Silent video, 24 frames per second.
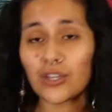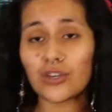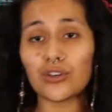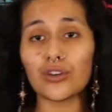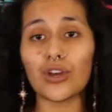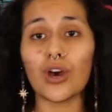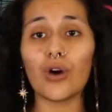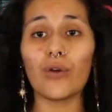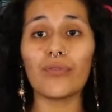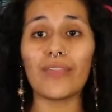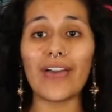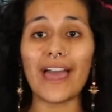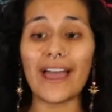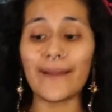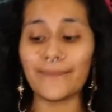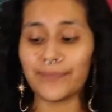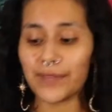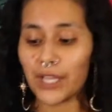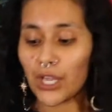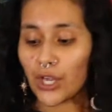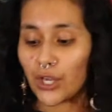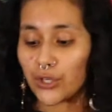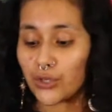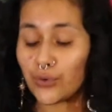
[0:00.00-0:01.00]
you know,
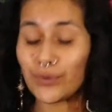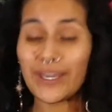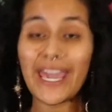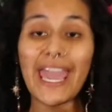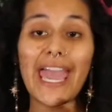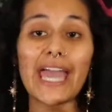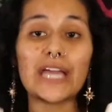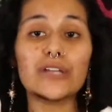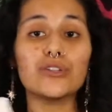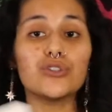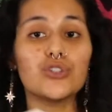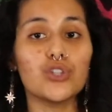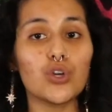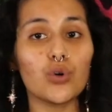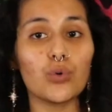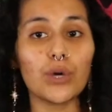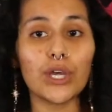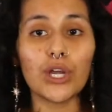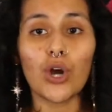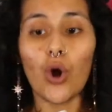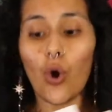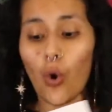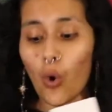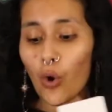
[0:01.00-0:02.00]
that you can't do it,